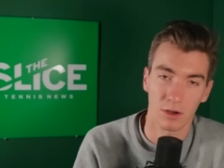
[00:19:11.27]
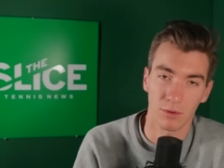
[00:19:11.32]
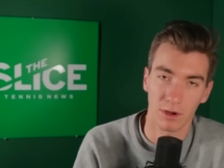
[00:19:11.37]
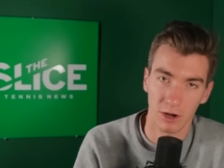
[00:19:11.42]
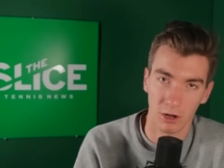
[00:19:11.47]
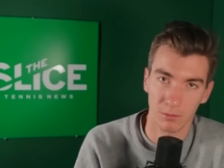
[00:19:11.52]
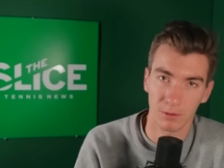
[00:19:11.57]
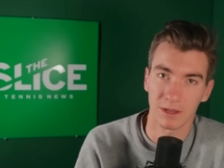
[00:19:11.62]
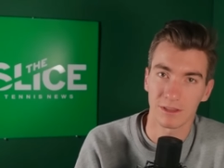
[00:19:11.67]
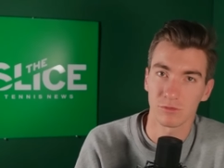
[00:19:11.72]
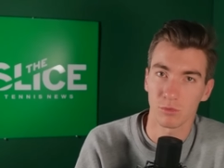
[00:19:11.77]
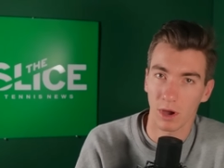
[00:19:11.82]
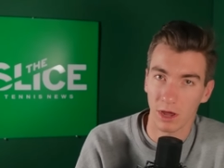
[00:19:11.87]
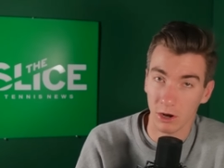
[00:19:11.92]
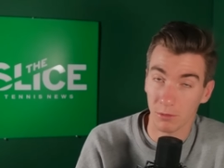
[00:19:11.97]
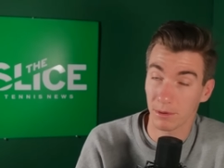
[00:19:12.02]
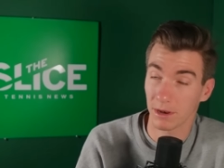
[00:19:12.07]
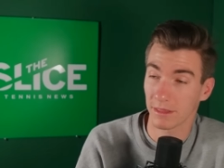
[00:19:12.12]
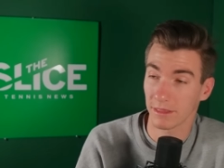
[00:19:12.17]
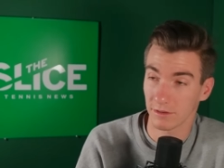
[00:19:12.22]
wide open. It's wide
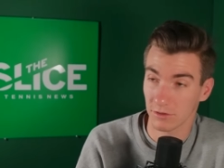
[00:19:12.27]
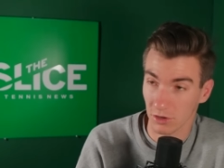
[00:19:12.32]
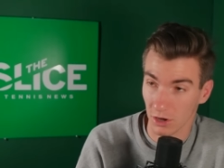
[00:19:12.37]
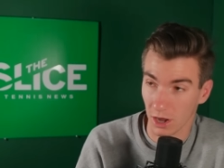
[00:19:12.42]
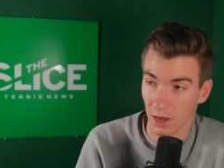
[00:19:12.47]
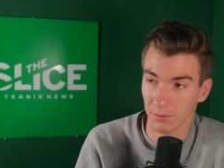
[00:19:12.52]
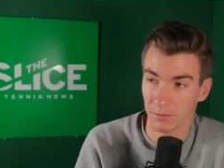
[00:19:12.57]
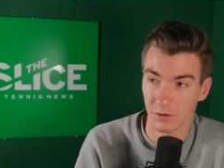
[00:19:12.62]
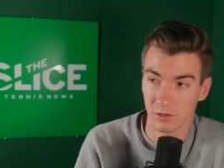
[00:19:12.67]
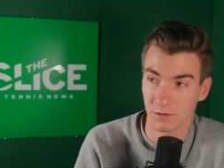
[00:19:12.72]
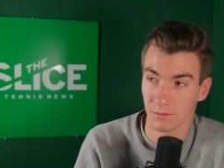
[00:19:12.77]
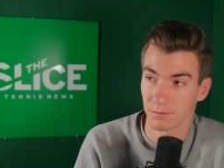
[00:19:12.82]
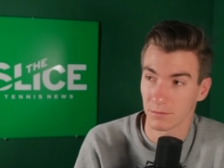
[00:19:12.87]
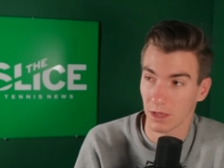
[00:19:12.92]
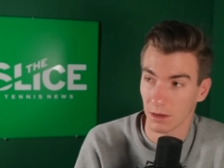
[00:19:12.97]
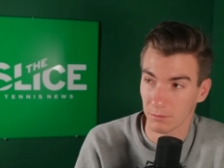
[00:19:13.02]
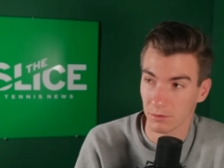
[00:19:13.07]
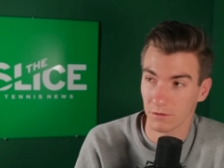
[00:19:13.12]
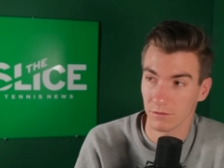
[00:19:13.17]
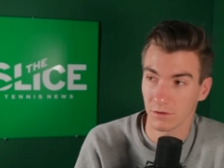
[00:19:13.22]
open at the top. There's a
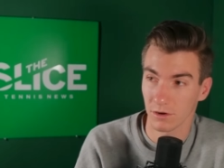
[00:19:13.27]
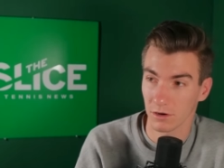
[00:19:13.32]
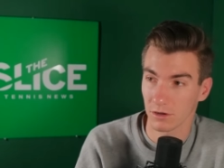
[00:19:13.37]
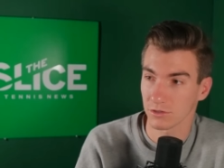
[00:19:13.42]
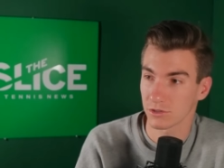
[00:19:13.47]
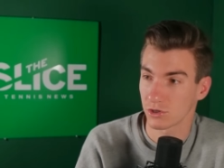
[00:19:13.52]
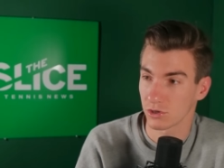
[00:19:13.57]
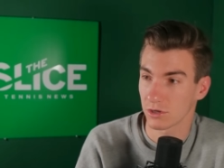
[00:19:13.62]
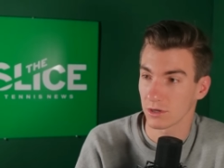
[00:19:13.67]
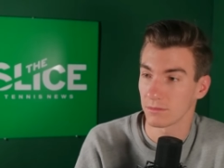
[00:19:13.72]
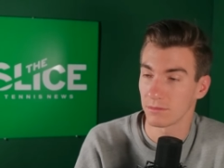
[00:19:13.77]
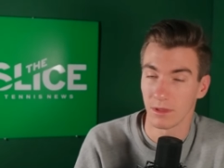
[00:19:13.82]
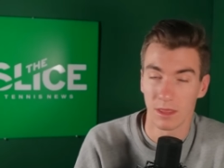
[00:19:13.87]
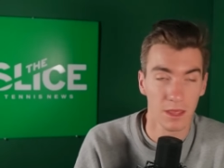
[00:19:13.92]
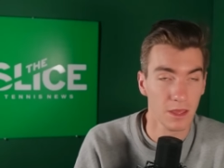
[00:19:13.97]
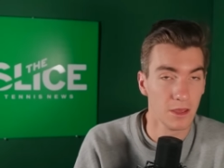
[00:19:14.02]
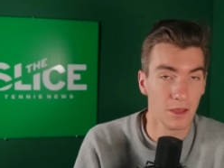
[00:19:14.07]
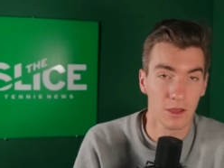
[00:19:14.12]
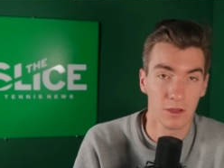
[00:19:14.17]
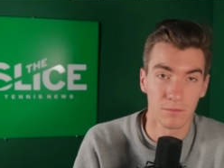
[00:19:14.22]
number of girls who could
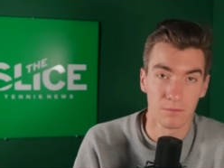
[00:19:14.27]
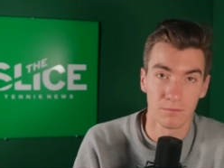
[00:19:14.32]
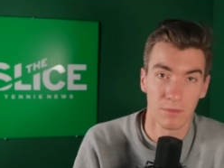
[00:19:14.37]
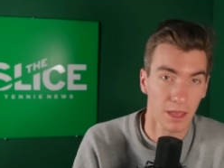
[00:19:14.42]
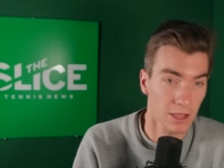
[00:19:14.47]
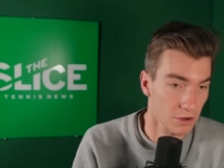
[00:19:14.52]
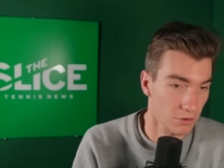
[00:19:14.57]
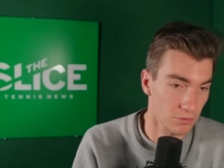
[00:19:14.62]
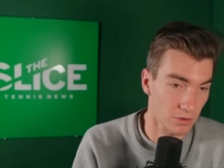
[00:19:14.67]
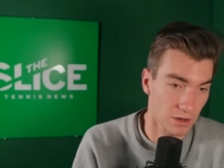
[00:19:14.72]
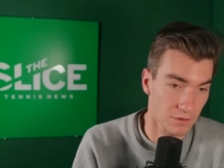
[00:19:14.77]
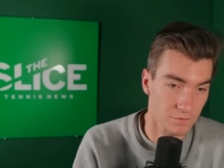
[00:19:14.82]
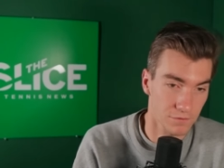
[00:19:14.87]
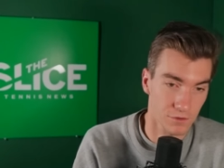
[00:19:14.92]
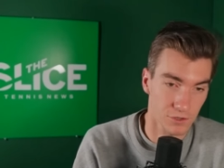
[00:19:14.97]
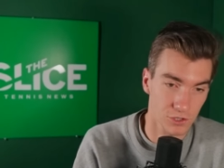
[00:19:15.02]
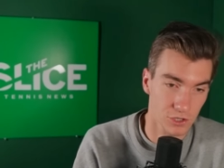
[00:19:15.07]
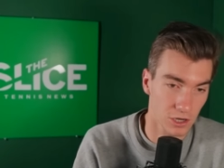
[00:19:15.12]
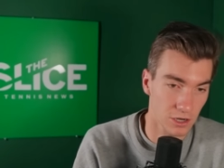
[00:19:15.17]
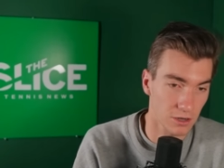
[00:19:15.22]
make a run
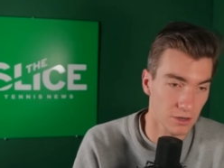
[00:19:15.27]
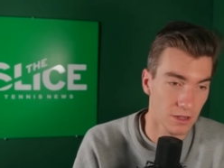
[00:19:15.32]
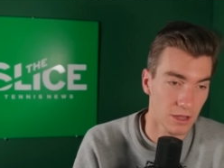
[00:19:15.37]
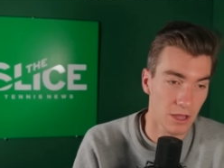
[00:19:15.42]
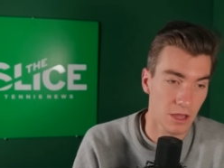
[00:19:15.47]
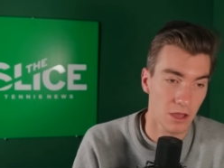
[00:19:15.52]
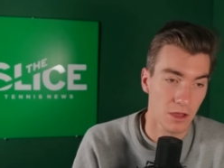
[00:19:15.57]
for sure.